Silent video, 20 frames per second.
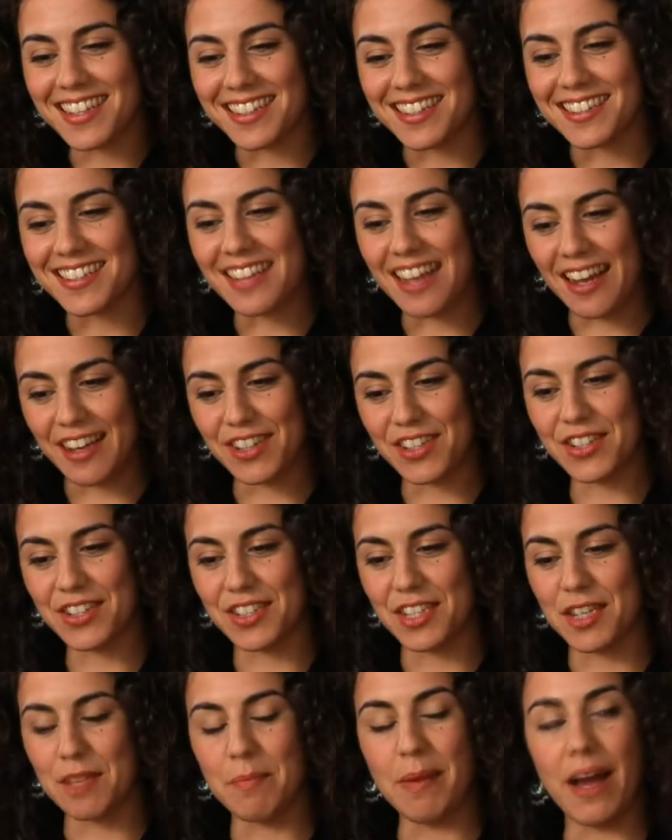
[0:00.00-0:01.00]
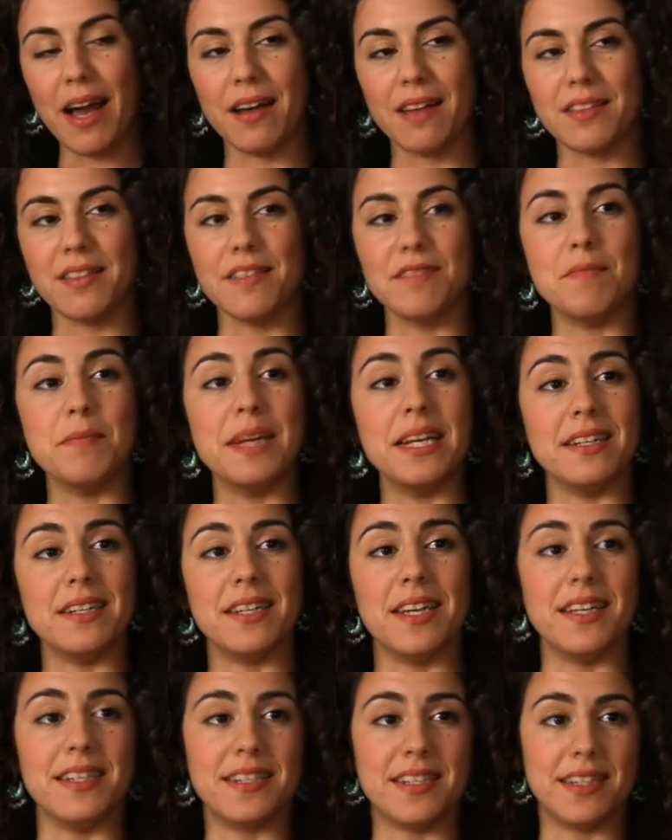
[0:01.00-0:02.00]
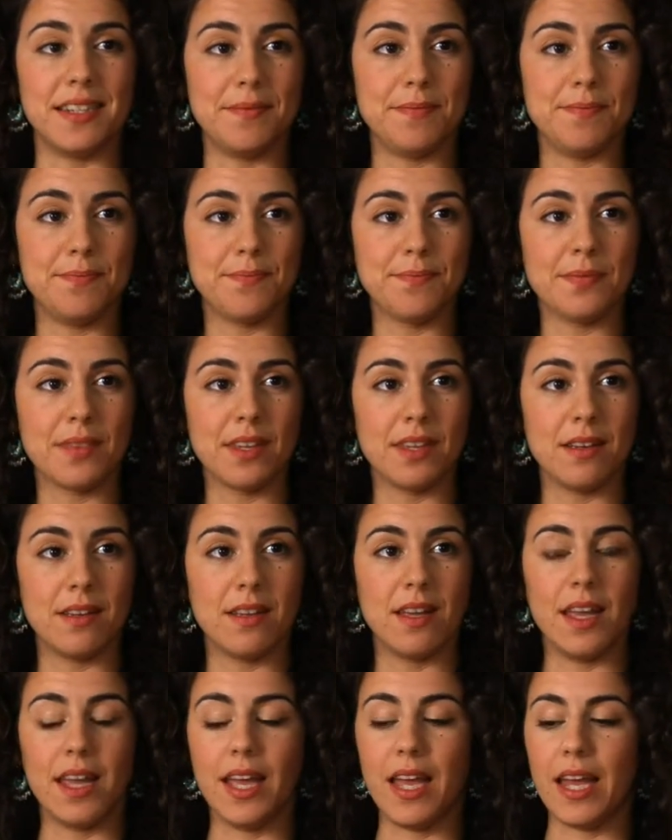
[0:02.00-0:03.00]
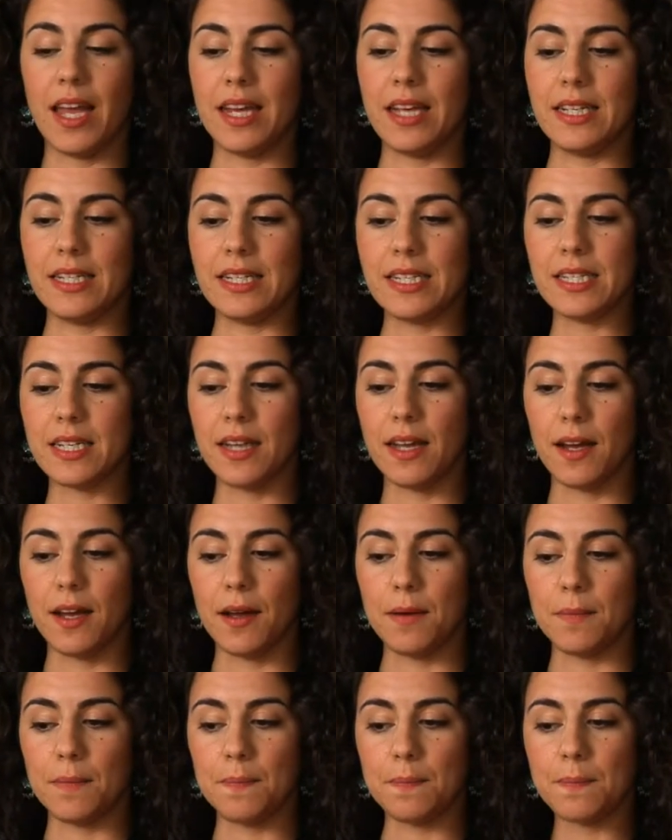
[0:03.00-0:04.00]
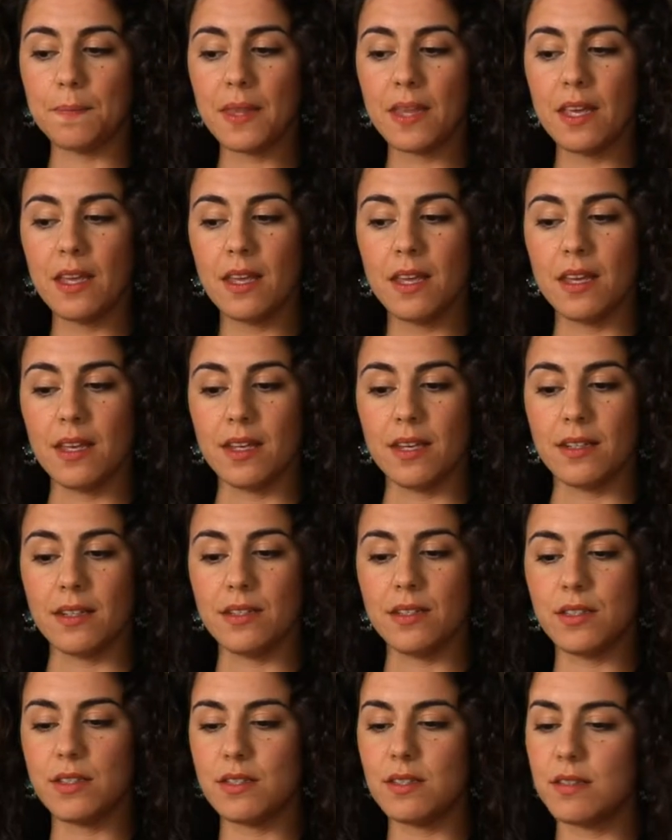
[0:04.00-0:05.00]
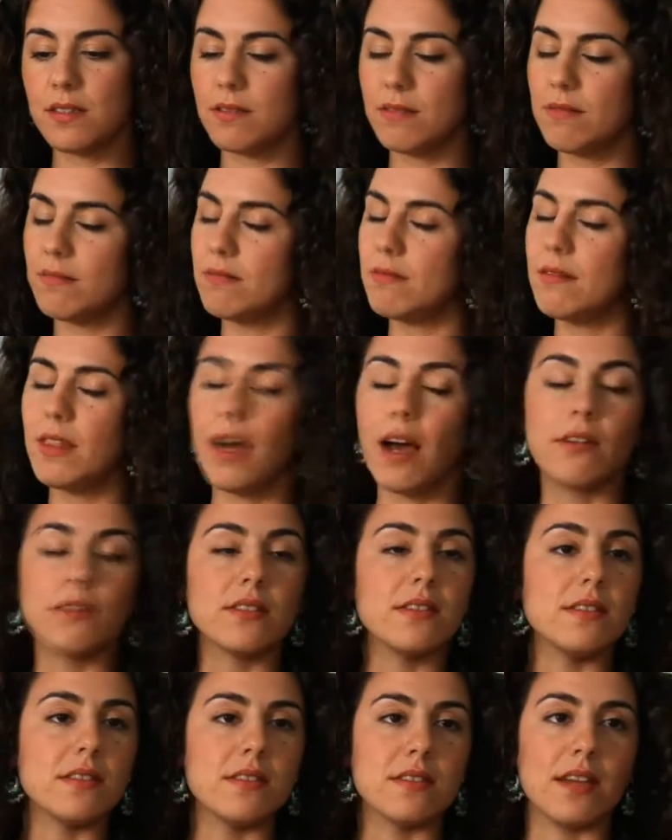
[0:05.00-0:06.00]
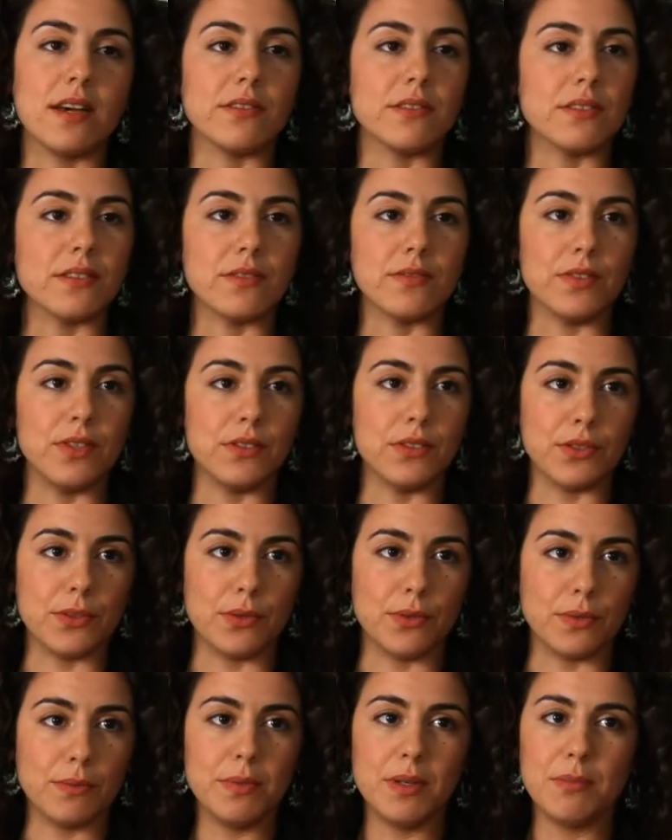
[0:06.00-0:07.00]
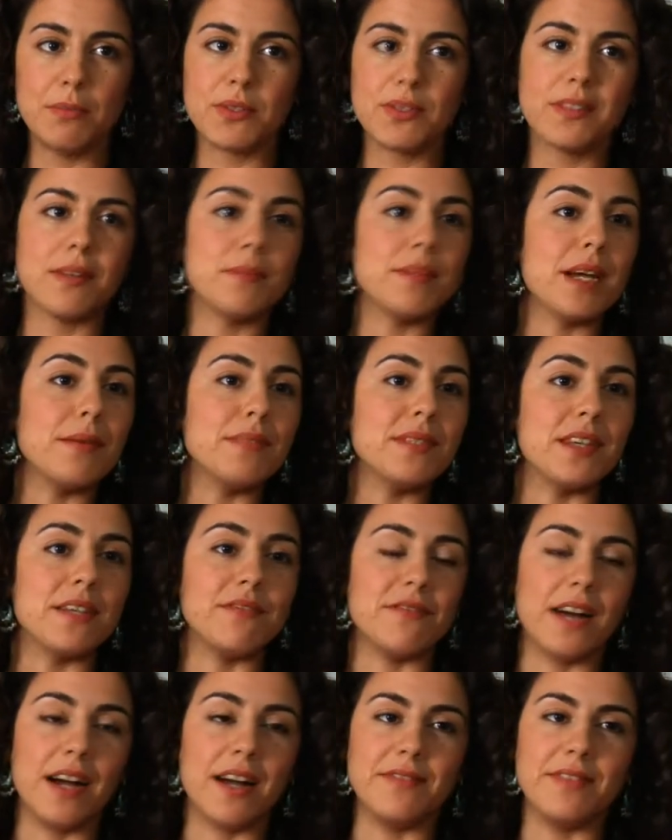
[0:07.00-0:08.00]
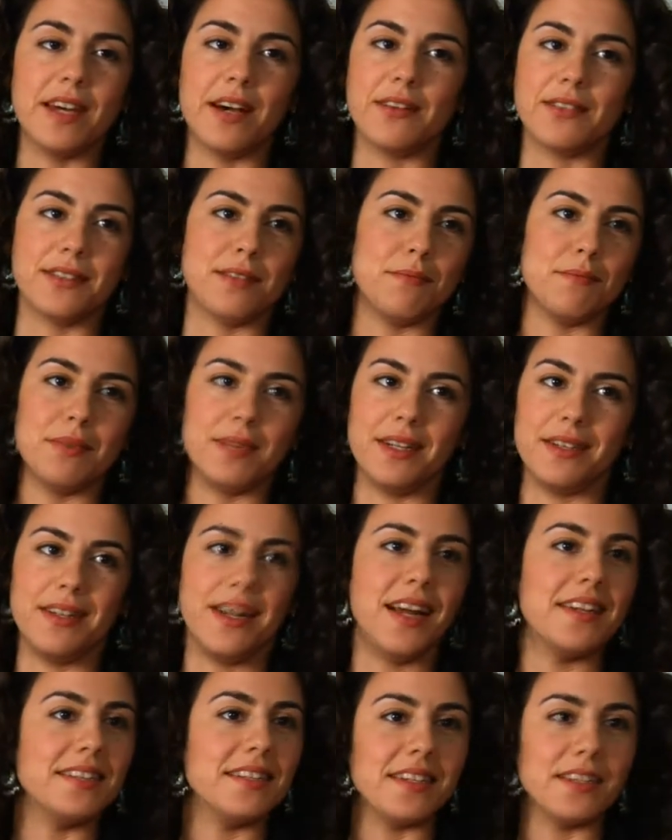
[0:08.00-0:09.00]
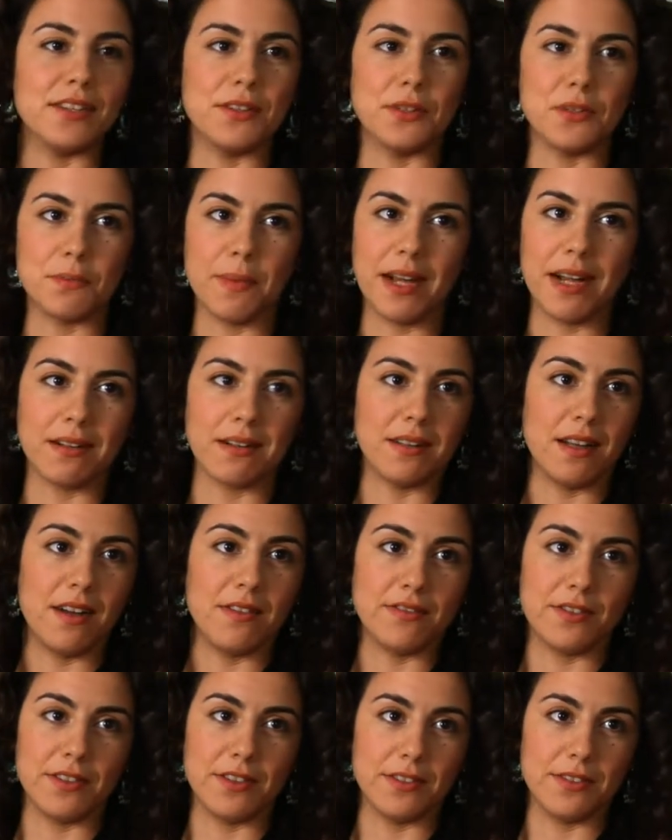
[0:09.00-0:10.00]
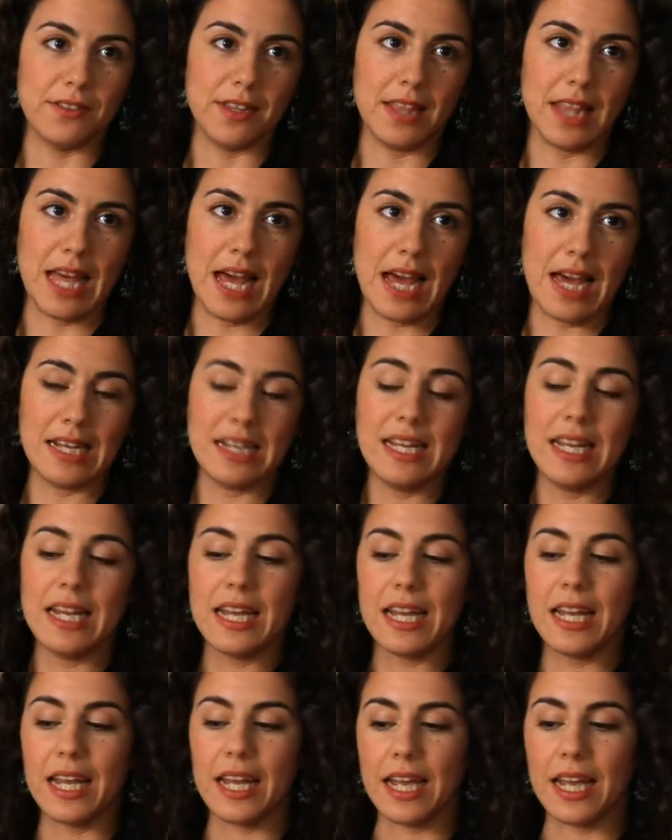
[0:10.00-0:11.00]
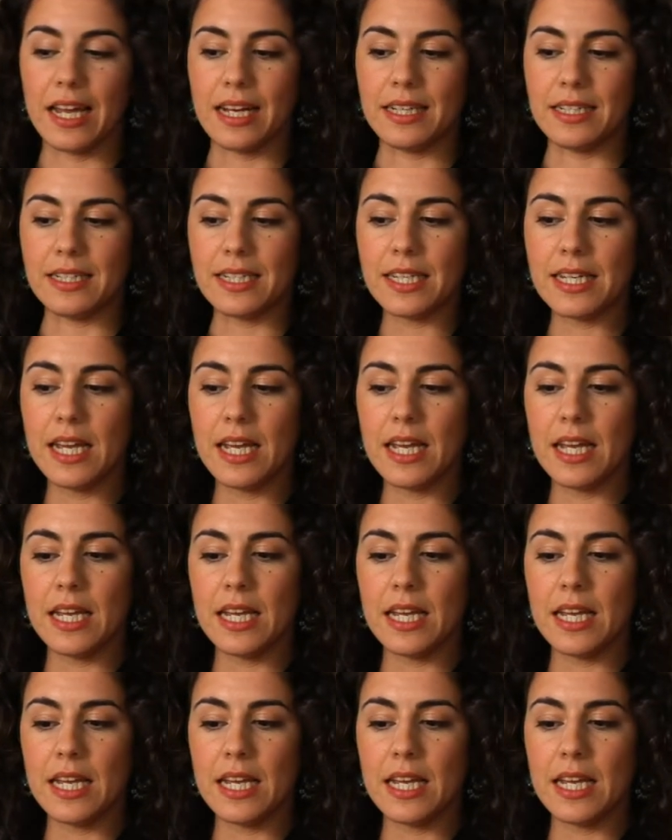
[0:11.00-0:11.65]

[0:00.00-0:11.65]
is actually a path of meditation, and it's thousands and thousands of years old. People sometimes say 5,000, but I think it goes back a lot further than that. And